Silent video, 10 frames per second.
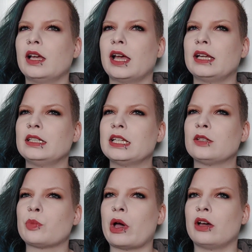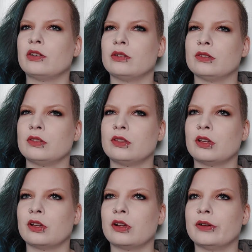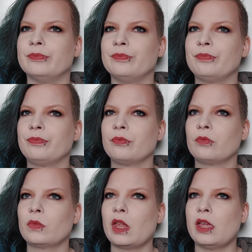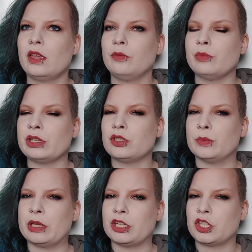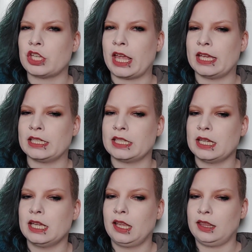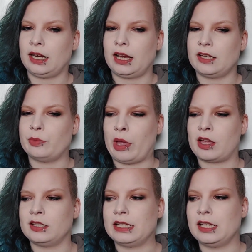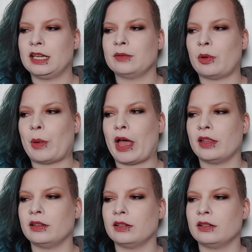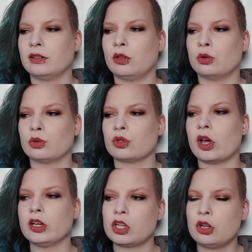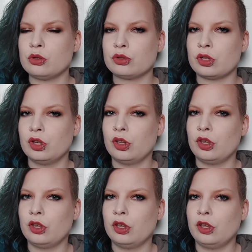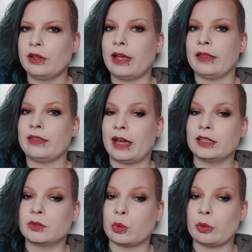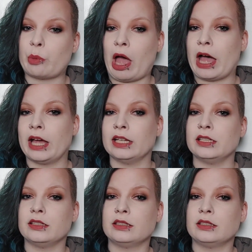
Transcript: hit pan on the meant to be shade that I hit pan in my pan those eyeshadows, and that one pan